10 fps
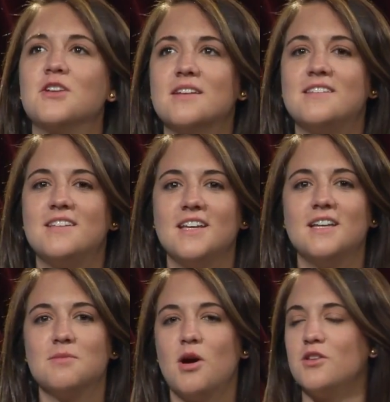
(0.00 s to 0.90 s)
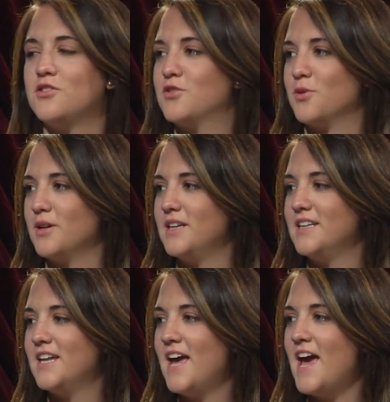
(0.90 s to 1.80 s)
feel like seeing him on screen
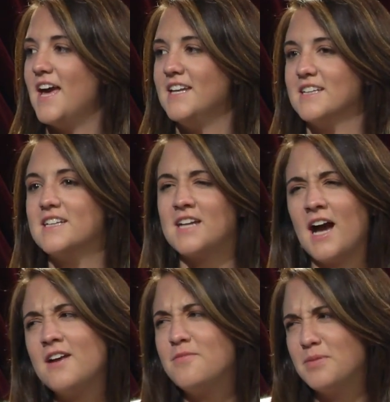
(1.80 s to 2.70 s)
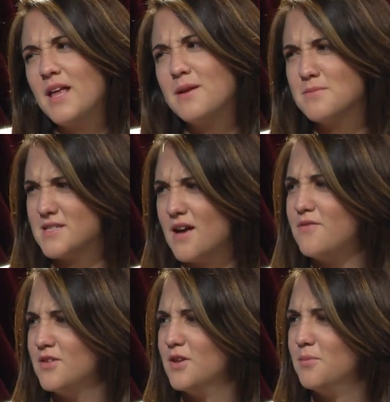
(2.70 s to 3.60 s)
and kind of play himself
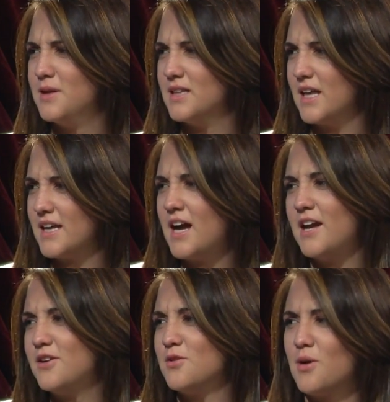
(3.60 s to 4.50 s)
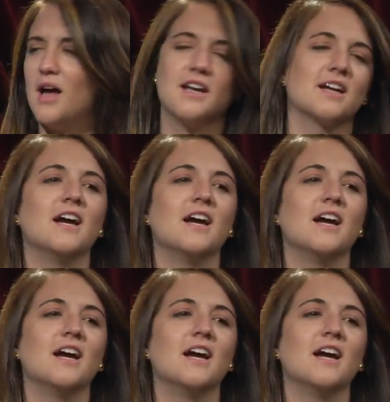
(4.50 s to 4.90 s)
a little bit, like Always, kind of yeah.